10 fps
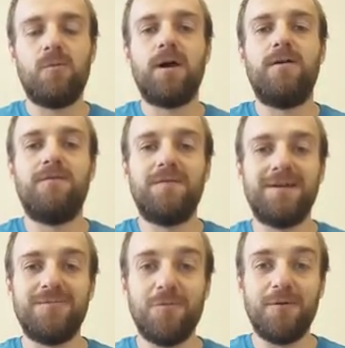What I
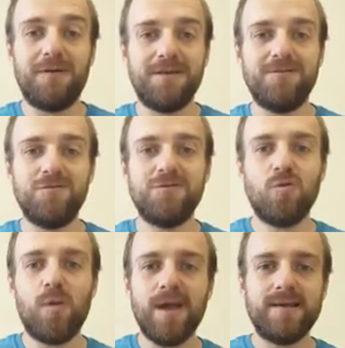think it will be fun to do is
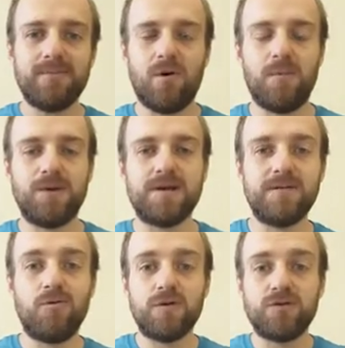to weigh some
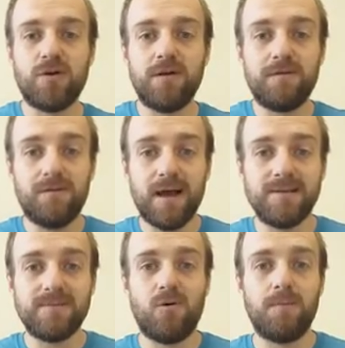objects and also try to
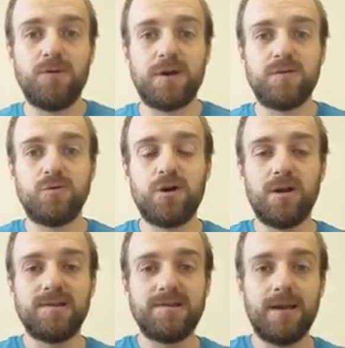find some objects which
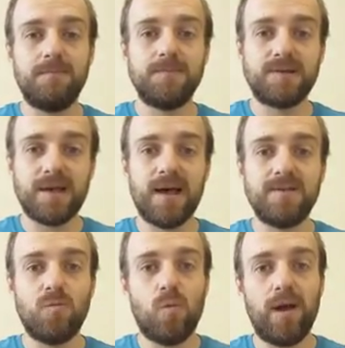are the same
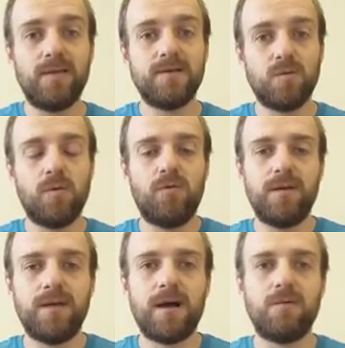size and weight as what we
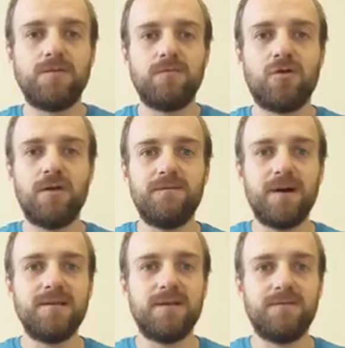read in the account. So try and
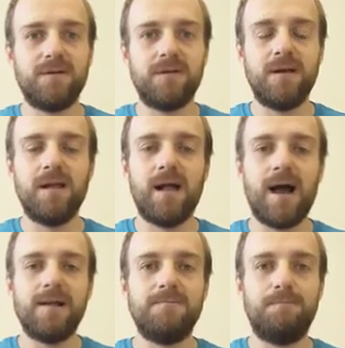find something
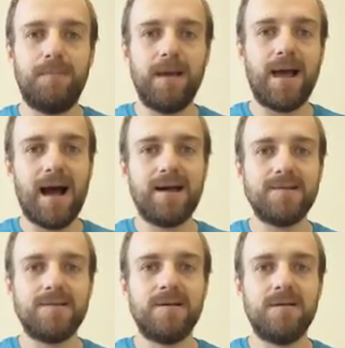as big
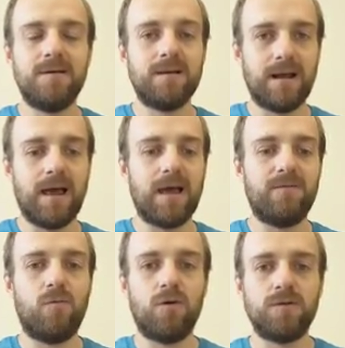as
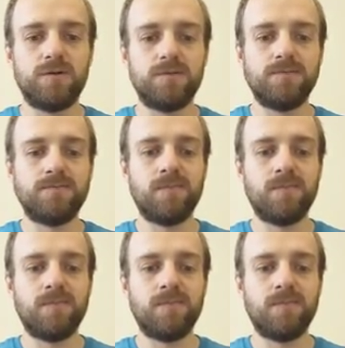Goliath was.